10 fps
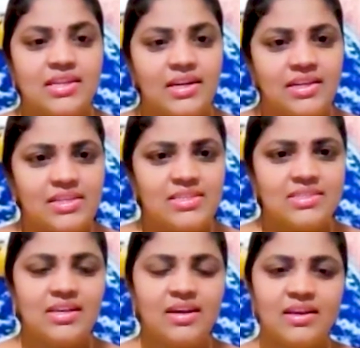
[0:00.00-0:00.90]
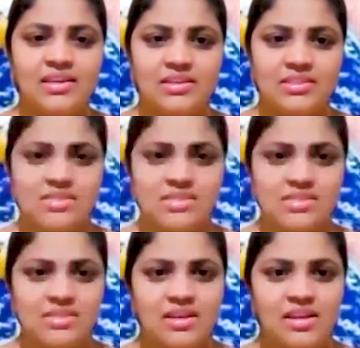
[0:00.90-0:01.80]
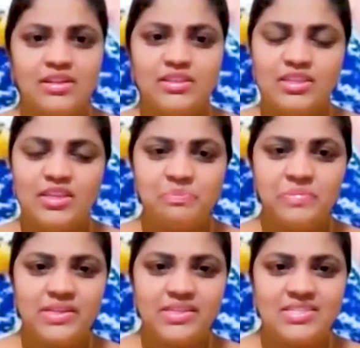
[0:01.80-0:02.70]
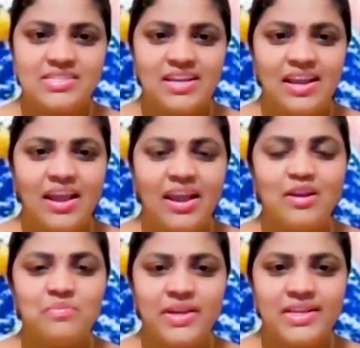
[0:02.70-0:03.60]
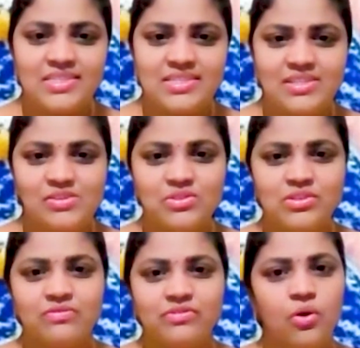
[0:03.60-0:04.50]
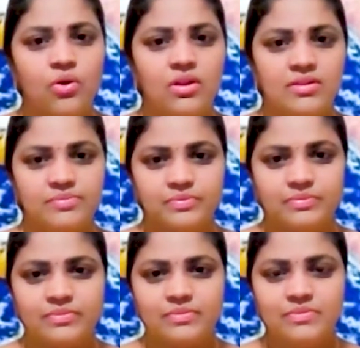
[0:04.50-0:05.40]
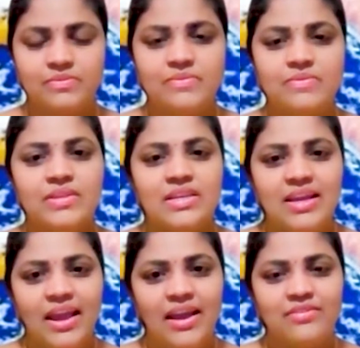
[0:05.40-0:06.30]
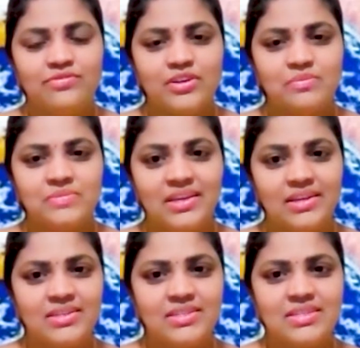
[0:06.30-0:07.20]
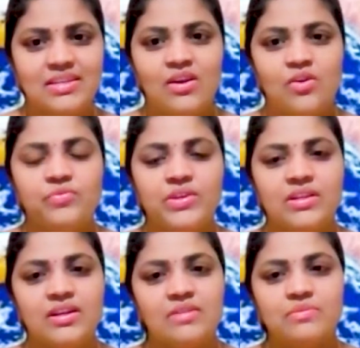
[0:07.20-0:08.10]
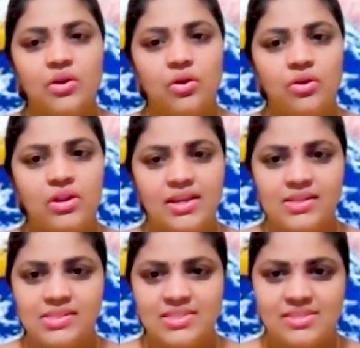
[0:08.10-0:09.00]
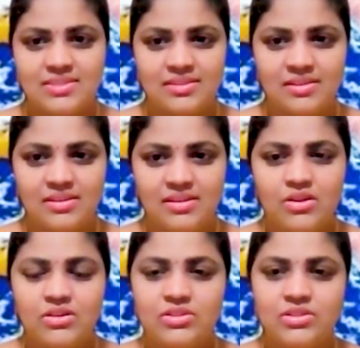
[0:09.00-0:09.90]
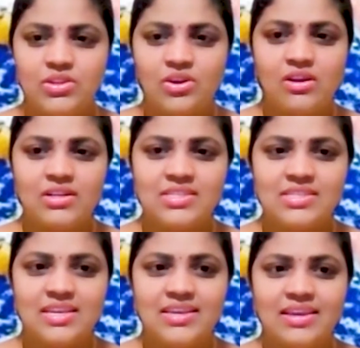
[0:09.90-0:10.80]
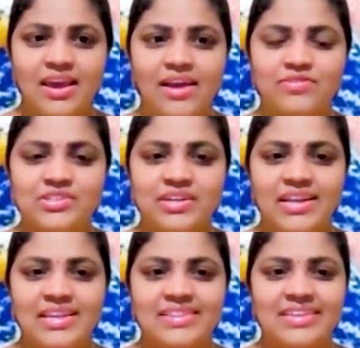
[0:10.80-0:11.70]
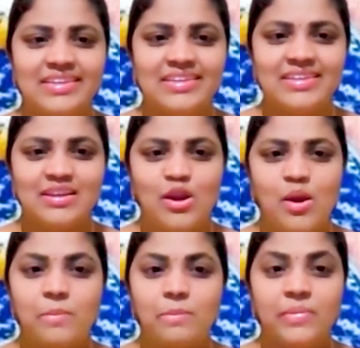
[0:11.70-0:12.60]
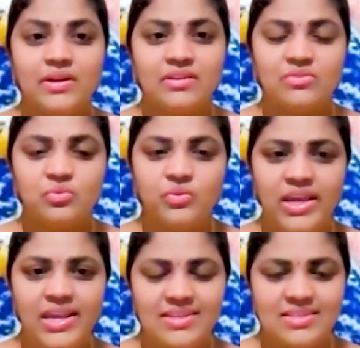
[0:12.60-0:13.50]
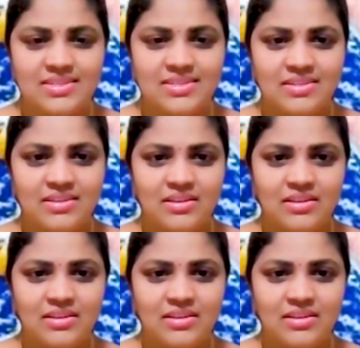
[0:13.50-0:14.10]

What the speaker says: That is the highest, deepest, and best use of all. And from that will come all else. Do not seek after anything, but wait.